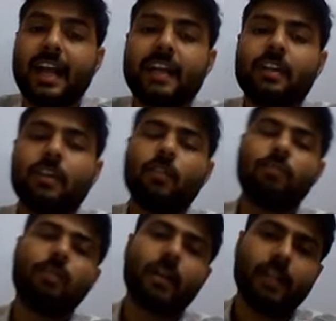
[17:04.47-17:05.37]
and
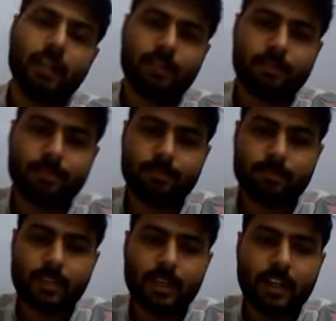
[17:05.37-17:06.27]
water
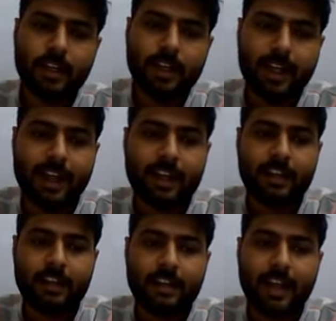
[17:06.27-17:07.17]

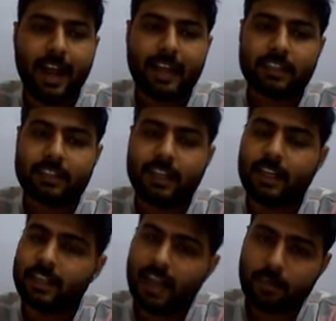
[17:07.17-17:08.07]
in
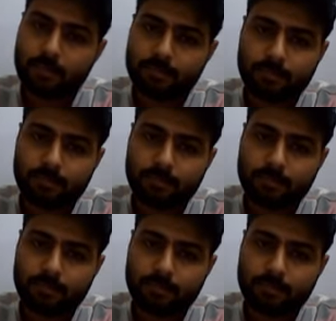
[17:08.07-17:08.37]
ancient time.